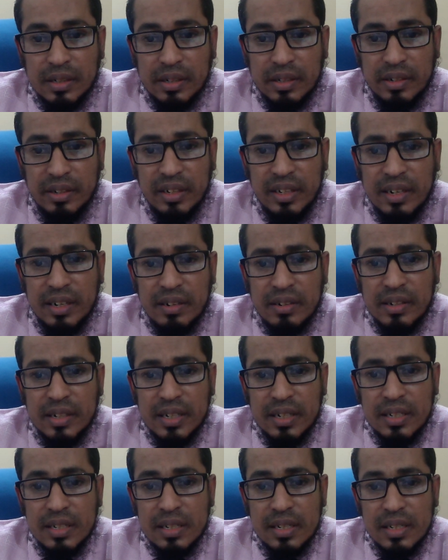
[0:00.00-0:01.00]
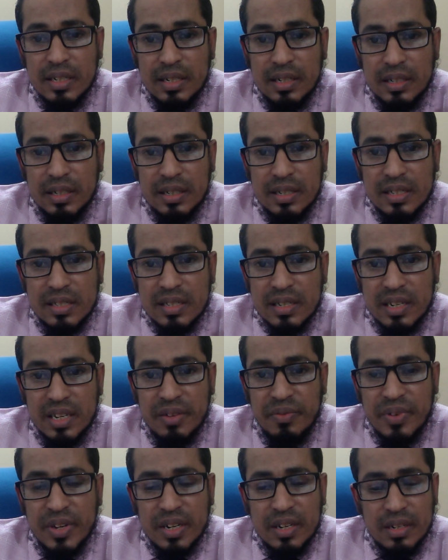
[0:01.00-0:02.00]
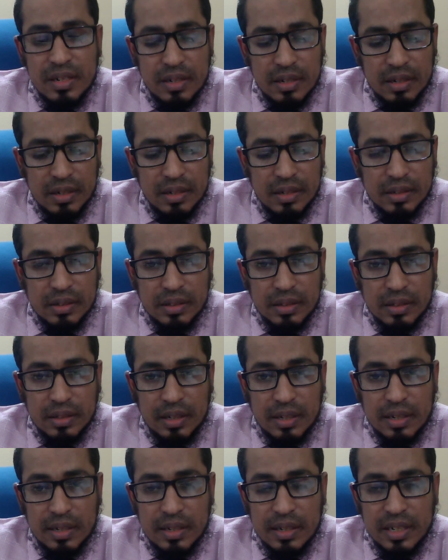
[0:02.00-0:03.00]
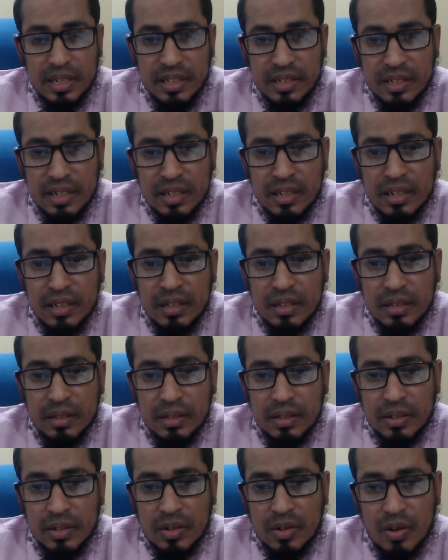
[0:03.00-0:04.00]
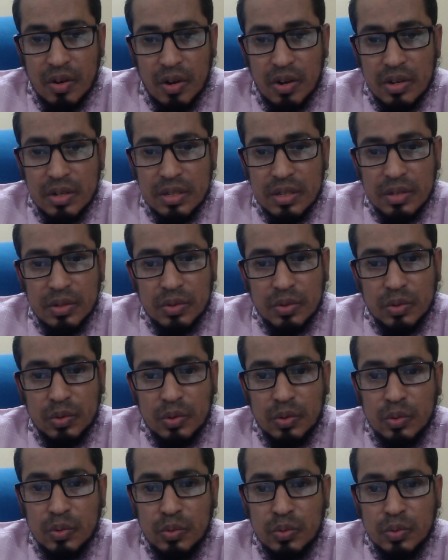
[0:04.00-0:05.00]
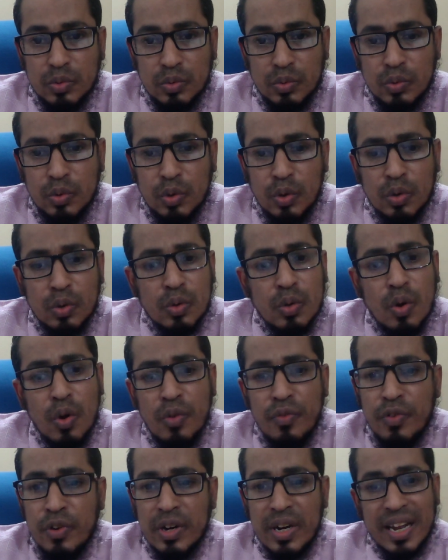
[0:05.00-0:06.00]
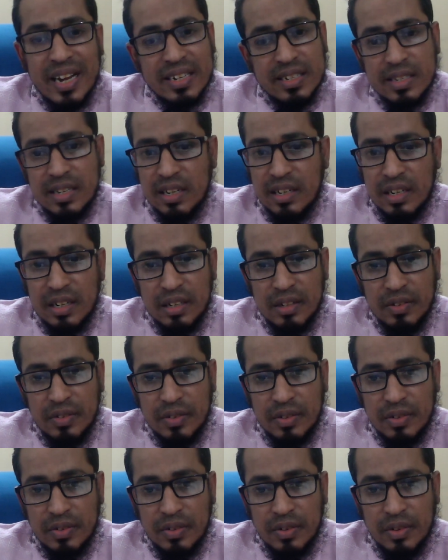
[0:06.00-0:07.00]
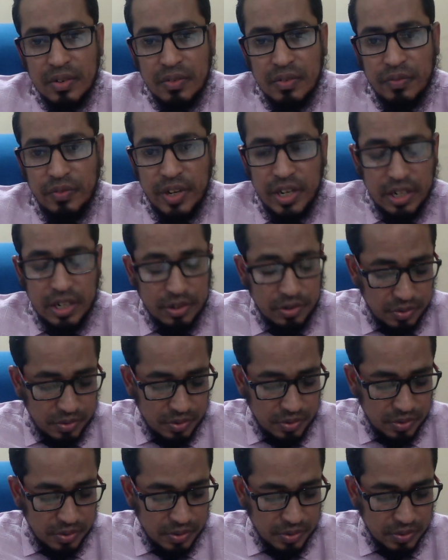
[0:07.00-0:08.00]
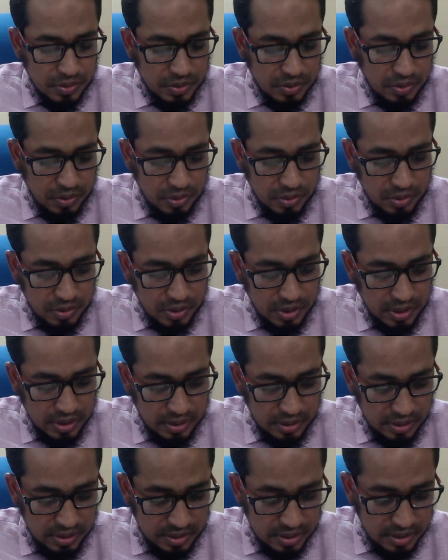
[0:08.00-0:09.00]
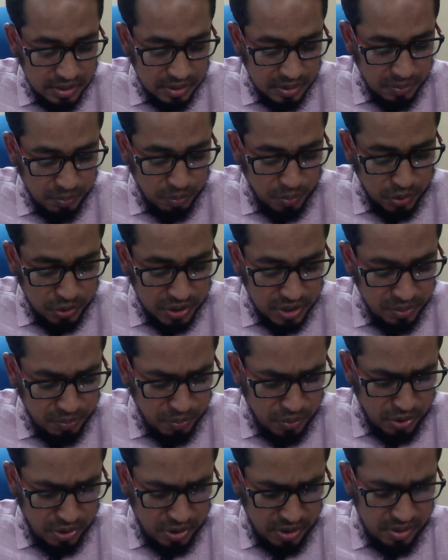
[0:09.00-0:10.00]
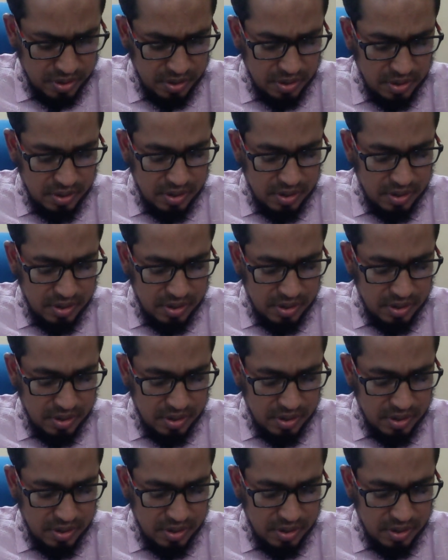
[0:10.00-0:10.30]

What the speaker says: clearly it is given the internal cause, don't go for external failure. So this is most important.